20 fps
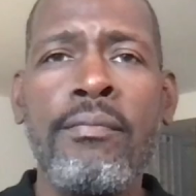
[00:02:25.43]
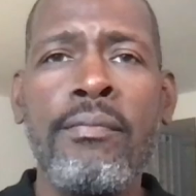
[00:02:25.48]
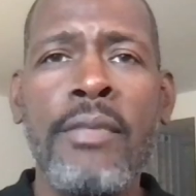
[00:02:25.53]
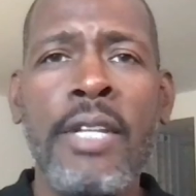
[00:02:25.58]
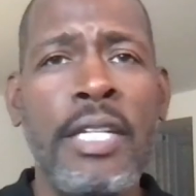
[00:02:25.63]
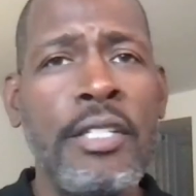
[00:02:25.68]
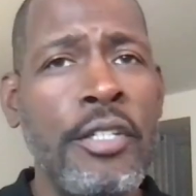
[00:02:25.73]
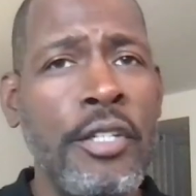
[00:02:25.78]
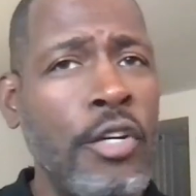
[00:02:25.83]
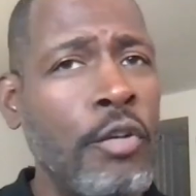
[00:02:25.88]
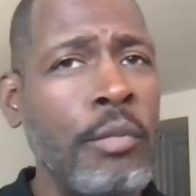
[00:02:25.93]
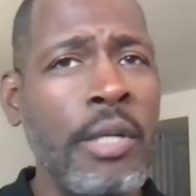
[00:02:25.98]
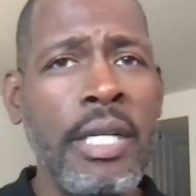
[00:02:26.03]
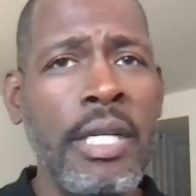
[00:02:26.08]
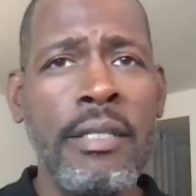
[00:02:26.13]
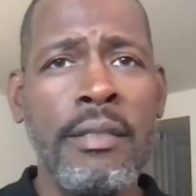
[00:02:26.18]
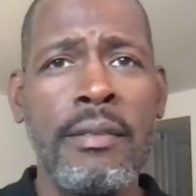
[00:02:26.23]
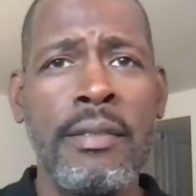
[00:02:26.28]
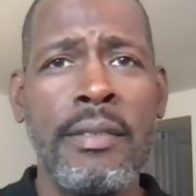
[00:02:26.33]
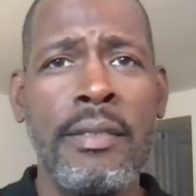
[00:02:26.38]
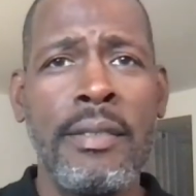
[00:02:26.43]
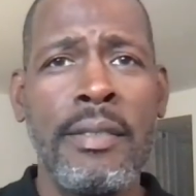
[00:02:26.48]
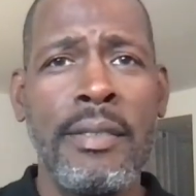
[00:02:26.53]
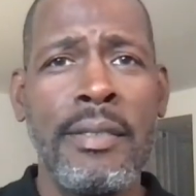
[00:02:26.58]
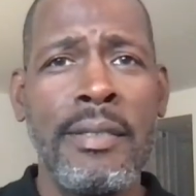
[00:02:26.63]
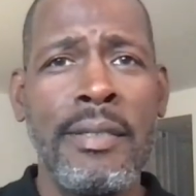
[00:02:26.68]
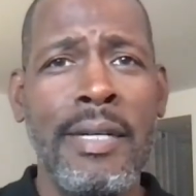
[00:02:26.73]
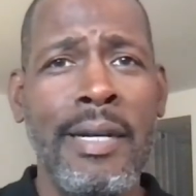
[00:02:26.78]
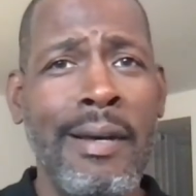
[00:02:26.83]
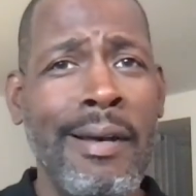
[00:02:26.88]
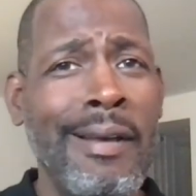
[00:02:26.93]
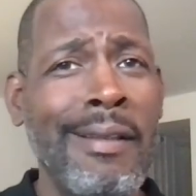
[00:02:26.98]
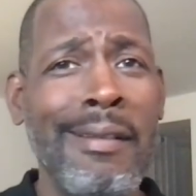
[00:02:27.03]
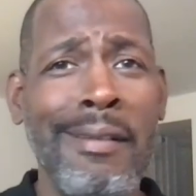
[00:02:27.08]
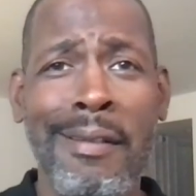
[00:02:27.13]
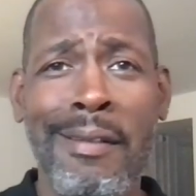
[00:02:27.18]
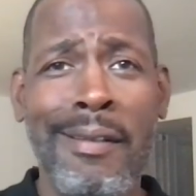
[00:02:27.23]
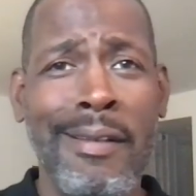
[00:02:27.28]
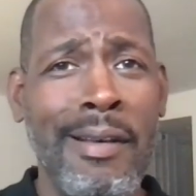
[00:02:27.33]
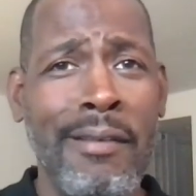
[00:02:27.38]
And you know me, I
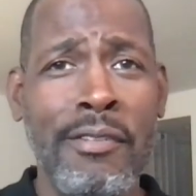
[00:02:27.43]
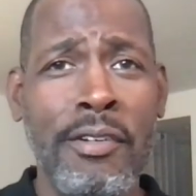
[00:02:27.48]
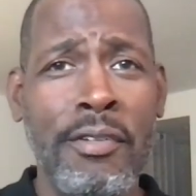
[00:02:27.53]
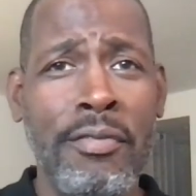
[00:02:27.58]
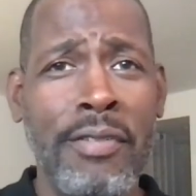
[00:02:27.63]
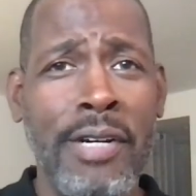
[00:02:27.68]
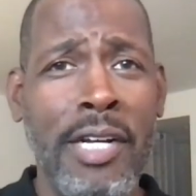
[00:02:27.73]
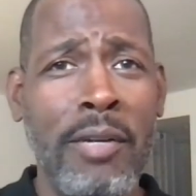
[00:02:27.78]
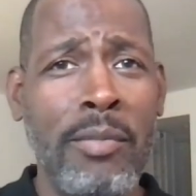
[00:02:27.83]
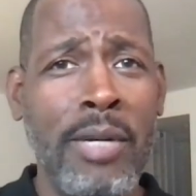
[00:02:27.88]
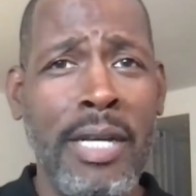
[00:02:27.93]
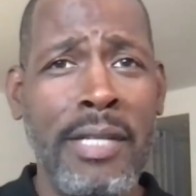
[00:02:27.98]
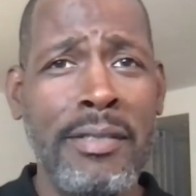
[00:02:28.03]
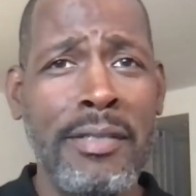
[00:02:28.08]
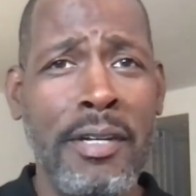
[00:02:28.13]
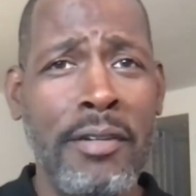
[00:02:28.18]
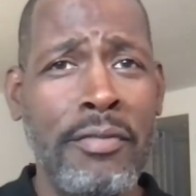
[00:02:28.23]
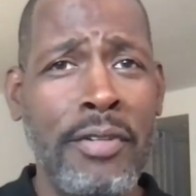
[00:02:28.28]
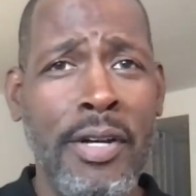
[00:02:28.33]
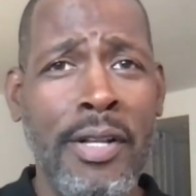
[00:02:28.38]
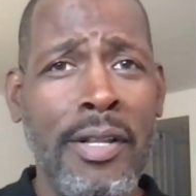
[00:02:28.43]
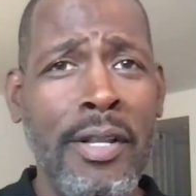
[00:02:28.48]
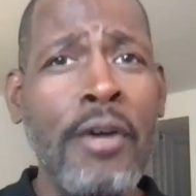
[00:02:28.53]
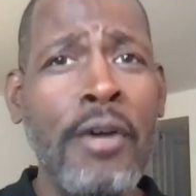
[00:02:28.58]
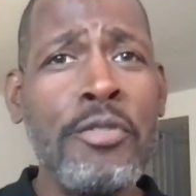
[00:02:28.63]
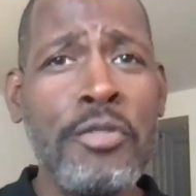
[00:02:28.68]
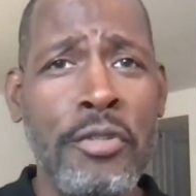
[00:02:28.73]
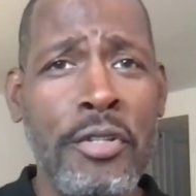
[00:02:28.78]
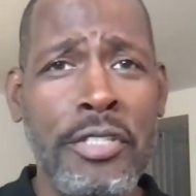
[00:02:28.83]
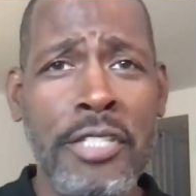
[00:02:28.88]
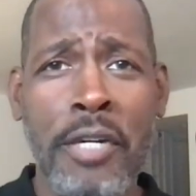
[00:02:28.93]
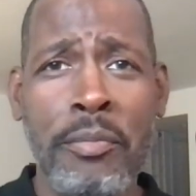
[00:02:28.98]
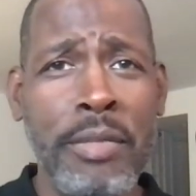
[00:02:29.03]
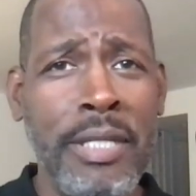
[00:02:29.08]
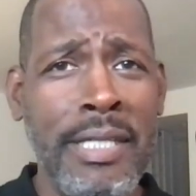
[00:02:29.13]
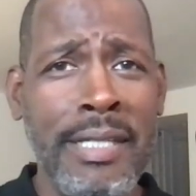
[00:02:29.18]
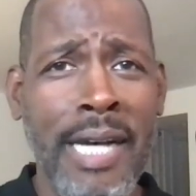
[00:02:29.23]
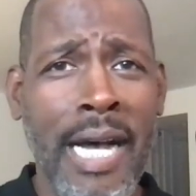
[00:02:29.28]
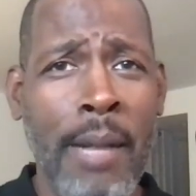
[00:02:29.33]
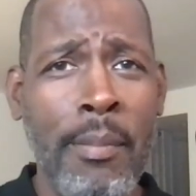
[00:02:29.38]
love to find myself a closer that's going to
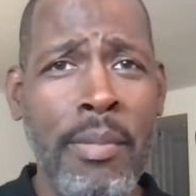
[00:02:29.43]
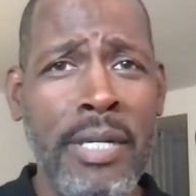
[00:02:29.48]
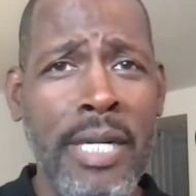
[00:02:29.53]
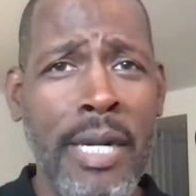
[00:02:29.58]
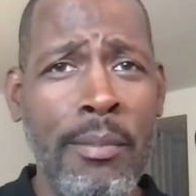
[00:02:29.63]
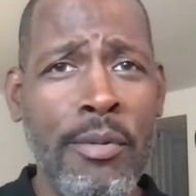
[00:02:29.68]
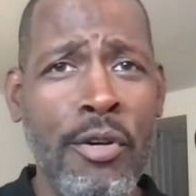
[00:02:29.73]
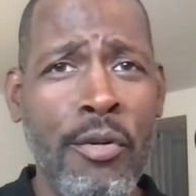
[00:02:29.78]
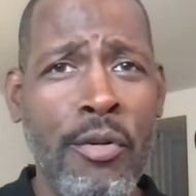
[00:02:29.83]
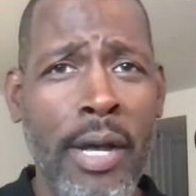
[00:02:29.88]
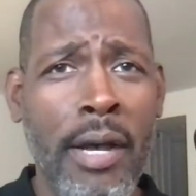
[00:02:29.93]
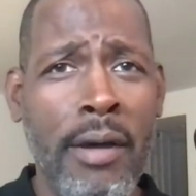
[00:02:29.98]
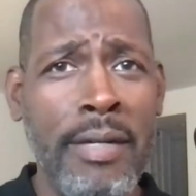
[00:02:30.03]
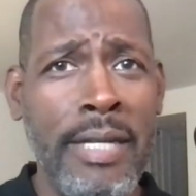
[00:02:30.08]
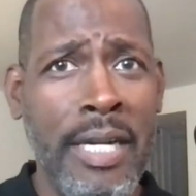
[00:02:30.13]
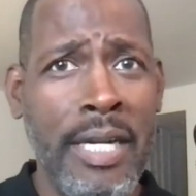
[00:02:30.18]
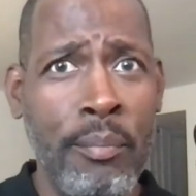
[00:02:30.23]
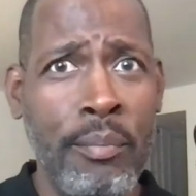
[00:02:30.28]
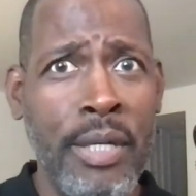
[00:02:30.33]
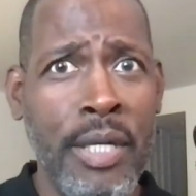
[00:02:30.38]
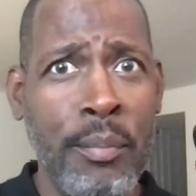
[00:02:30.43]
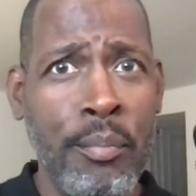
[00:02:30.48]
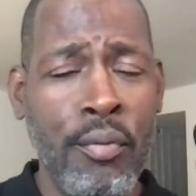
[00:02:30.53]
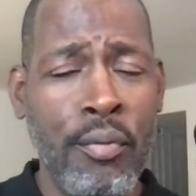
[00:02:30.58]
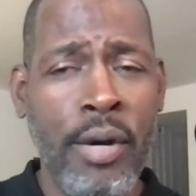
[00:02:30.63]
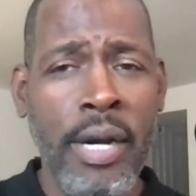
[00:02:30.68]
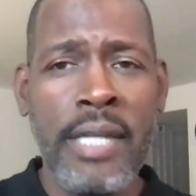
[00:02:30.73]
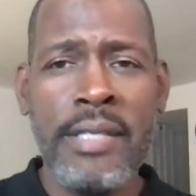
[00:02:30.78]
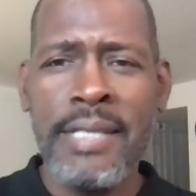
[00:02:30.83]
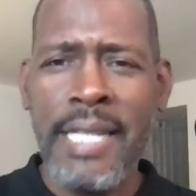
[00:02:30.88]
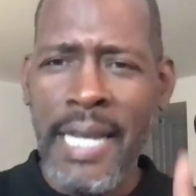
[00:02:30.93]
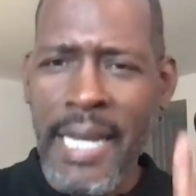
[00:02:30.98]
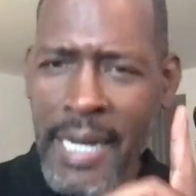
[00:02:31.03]
be gobbling up ground at a big price.